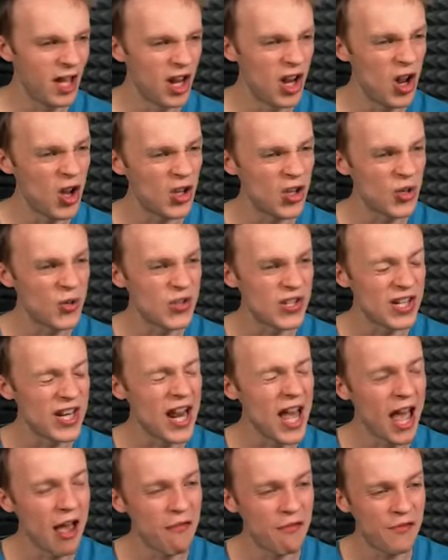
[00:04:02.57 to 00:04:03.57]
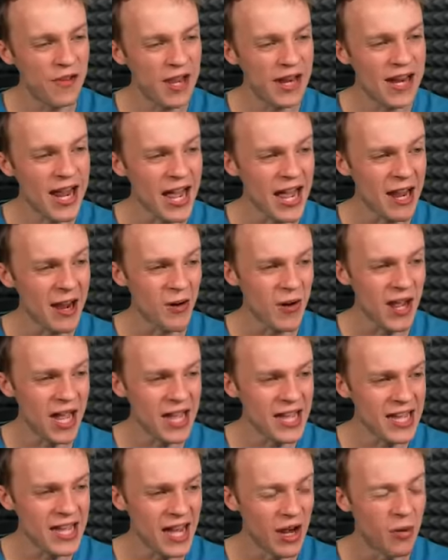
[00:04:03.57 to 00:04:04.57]
Look who's laughing now,
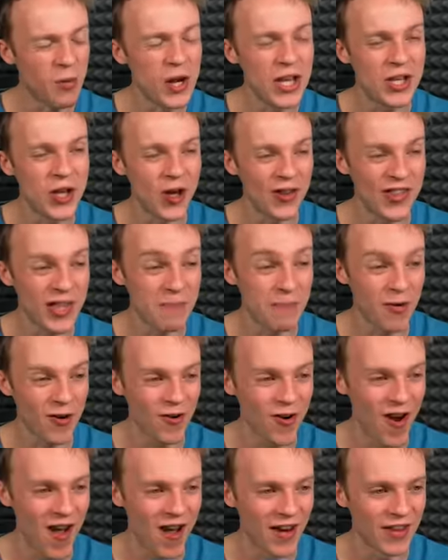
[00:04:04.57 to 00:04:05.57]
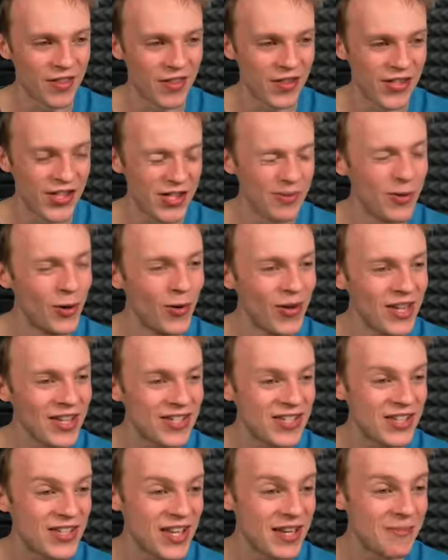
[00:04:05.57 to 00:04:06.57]
eh? We got the piranha, the
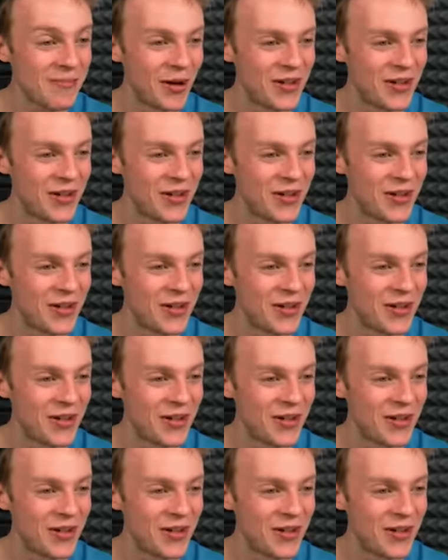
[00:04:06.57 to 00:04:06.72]
smallest sea